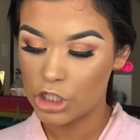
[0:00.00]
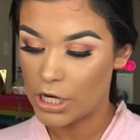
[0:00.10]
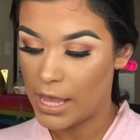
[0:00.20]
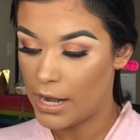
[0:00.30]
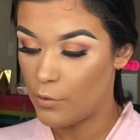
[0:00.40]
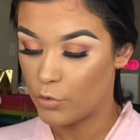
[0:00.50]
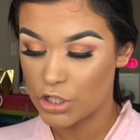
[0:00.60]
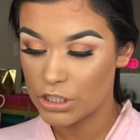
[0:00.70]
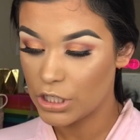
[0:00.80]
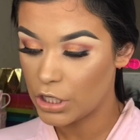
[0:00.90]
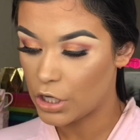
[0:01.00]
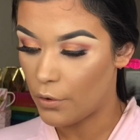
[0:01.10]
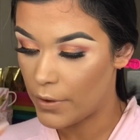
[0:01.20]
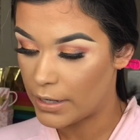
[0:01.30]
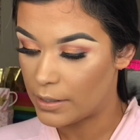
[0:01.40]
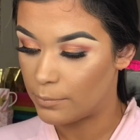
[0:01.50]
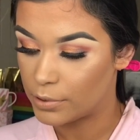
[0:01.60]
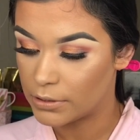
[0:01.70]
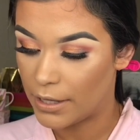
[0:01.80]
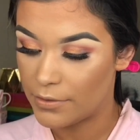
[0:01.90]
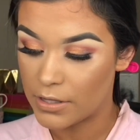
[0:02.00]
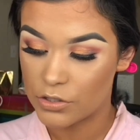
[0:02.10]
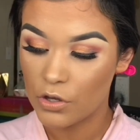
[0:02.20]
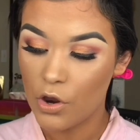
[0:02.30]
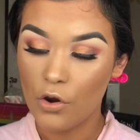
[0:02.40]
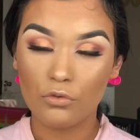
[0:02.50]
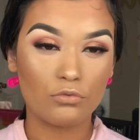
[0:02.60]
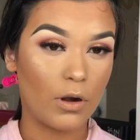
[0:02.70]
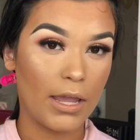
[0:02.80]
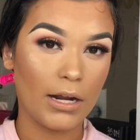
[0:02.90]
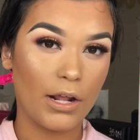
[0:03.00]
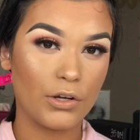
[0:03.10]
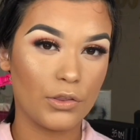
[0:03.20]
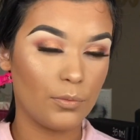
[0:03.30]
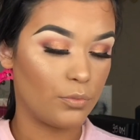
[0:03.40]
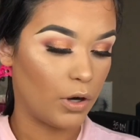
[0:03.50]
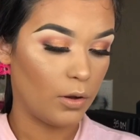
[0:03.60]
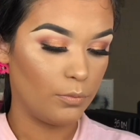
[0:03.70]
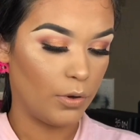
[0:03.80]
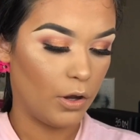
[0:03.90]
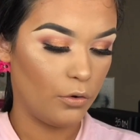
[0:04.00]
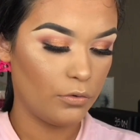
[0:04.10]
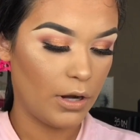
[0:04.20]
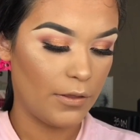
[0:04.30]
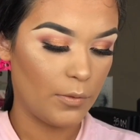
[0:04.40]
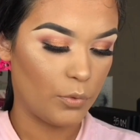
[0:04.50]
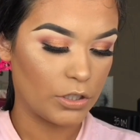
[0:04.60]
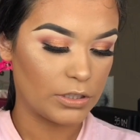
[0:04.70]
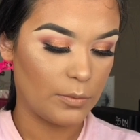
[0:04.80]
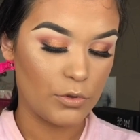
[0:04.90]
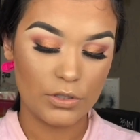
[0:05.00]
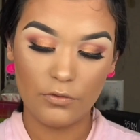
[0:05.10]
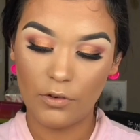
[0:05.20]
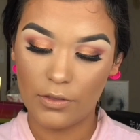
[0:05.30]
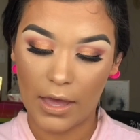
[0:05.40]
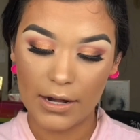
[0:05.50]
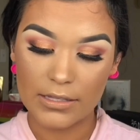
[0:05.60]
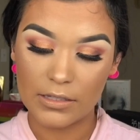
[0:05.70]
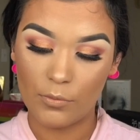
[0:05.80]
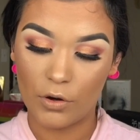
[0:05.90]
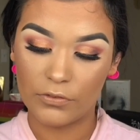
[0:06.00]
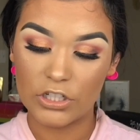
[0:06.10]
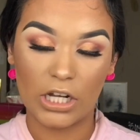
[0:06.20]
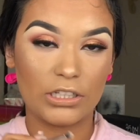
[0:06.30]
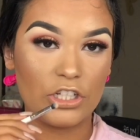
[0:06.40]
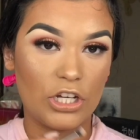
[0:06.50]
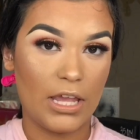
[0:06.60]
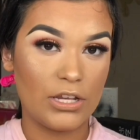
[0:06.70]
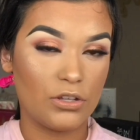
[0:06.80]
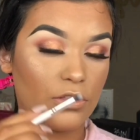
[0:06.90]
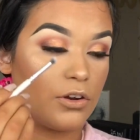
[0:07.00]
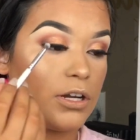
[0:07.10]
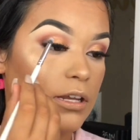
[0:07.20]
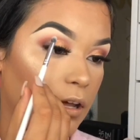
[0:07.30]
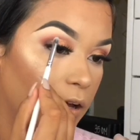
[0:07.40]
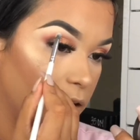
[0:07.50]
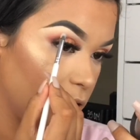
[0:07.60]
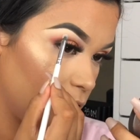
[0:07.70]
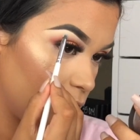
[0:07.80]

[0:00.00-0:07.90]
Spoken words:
shade, and we're just going to go ahead and apply this right under the brow bone. And the brush that I'm using for that is the Morphe Jacqueline JH39.